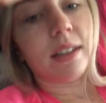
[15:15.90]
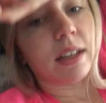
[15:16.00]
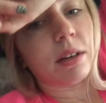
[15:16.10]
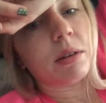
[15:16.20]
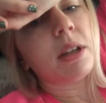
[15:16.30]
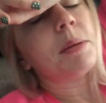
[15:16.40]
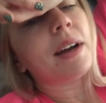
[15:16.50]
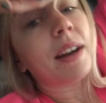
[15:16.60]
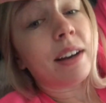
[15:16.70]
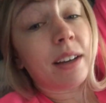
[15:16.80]
to get a really
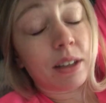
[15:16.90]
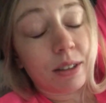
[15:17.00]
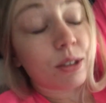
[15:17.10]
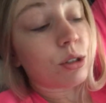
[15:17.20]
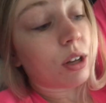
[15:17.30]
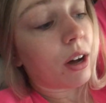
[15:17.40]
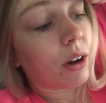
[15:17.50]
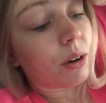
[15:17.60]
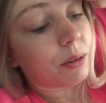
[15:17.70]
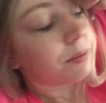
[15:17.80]
bad headache.
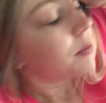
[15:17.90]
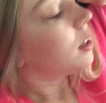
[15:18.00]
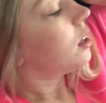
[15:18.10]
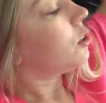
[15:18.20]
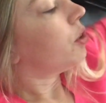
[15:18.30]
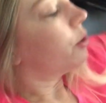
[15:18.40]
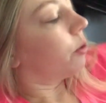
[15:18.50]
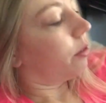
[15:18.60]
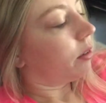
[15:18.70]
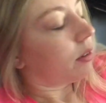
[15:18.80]
So,
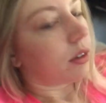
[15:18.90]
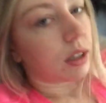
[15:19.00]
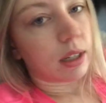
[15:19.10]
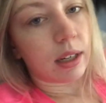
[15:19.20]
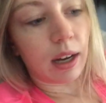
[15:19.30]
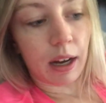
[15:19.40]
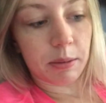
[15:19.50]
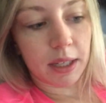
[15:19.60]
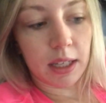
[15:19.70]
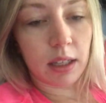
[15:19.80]
dude, I
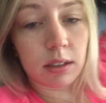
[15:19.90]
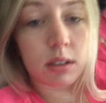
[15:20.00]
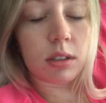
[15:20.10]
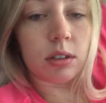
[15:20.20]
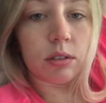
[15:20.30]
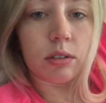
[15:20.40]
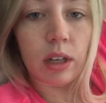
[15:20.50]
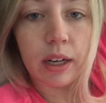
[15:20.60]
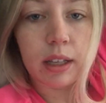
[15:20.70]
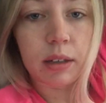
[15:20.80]
might eat soon.
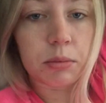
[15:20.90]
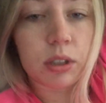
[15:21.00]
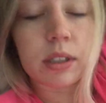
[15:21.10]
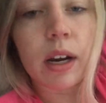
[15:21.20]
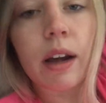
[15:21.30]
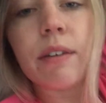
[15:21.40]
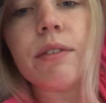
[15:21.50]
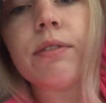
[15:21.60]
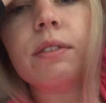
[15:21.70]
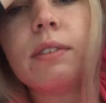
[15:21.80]
I think I'm just gonna have
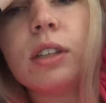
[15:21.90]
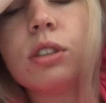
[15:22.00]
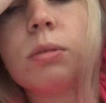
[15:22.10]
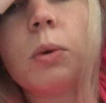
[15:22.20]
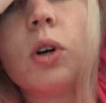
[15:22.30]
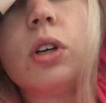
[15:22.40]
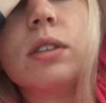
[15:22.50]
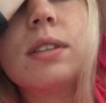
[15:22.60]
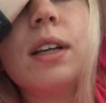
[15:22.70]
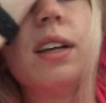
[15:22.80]

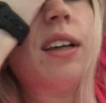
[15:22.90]
vegetables